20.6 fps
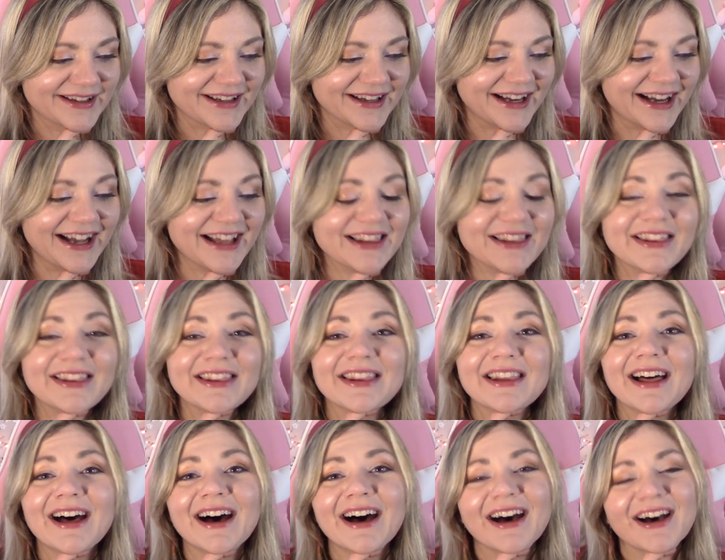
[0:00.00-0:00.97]
I
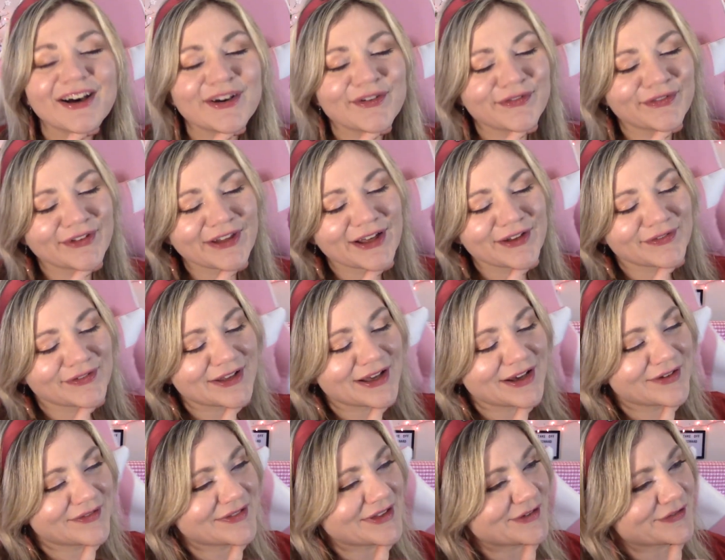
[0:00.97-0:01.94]
love, love,
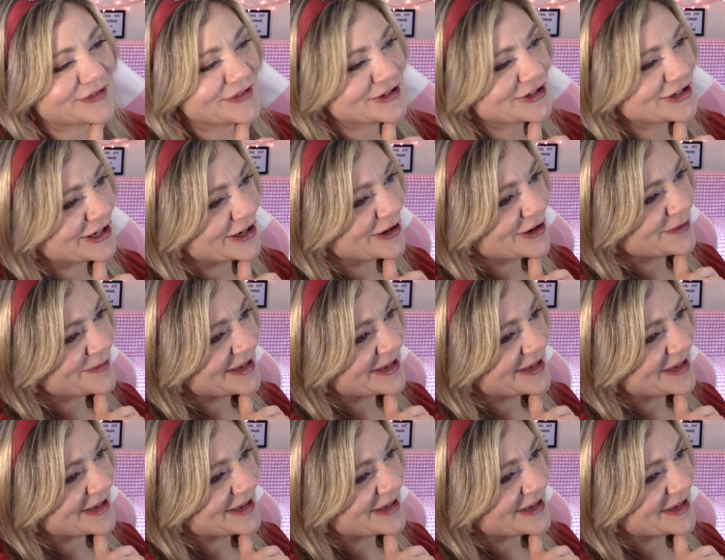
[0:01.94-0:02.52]
love that Fushiguro